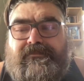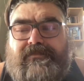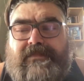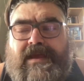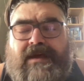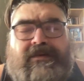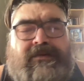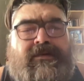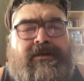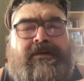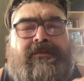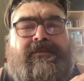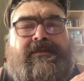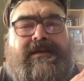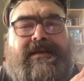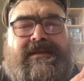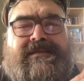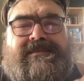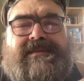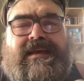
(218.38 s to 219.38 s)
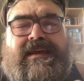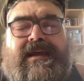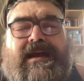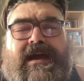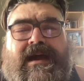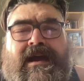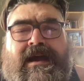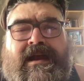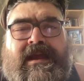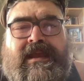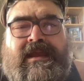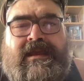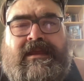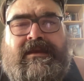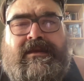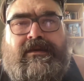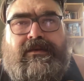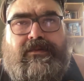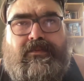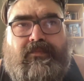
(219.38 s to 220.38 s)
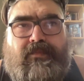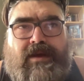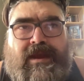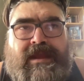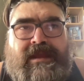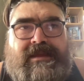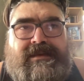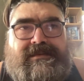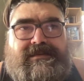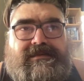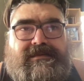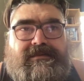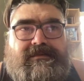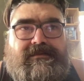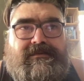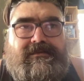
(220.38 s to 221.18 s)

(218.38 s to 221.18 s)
I don't know. It's like I write